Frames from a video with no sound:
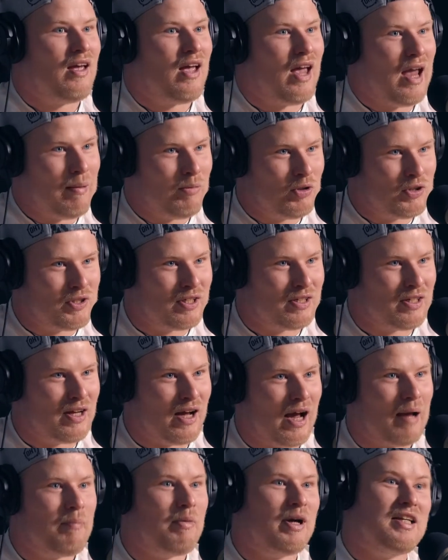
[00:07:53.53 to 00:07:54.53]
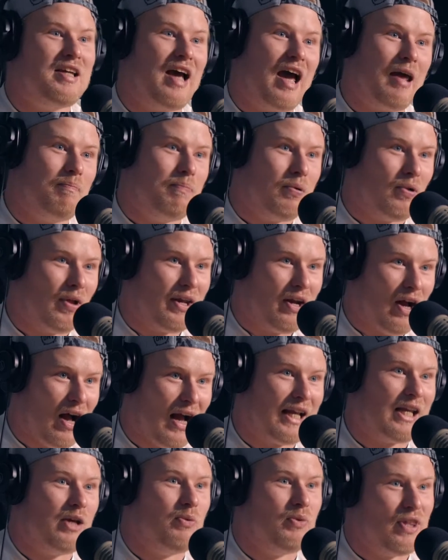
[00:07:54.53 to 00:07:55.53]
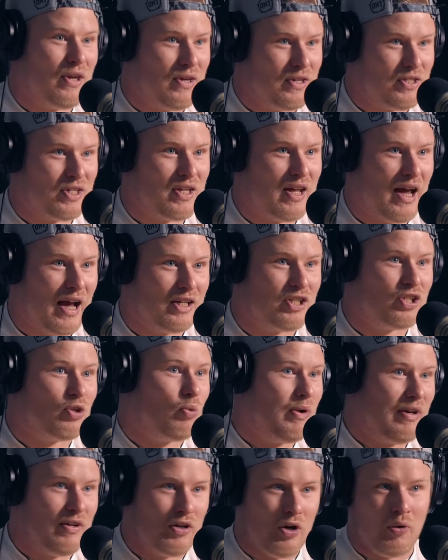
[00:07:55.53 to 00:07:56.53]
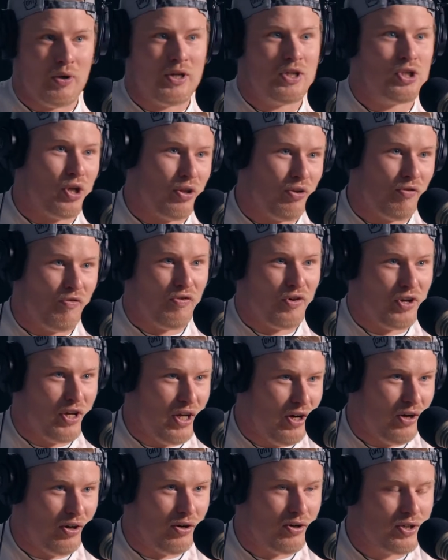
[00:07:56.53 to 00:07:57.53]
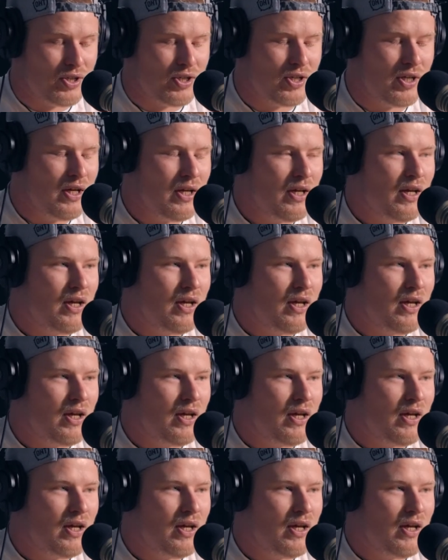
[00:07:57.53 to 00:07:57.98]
Hamilton guy, my dad played hockey with his dad, so we'd known each other for years.